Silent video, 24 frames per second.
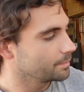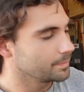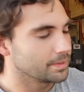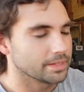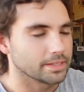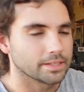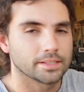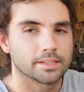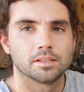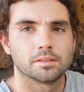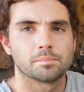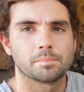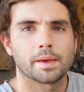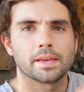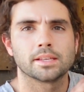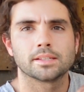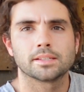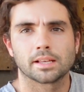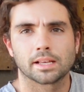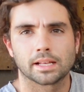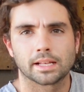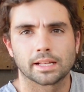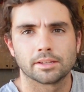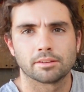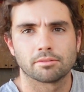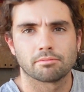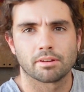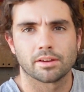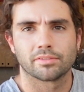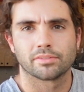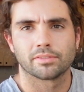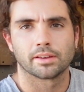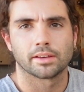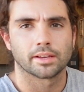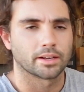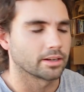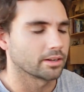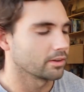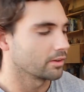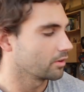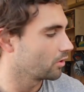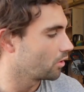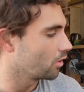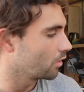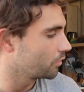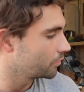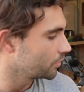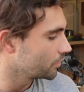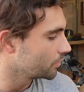is basically riffing off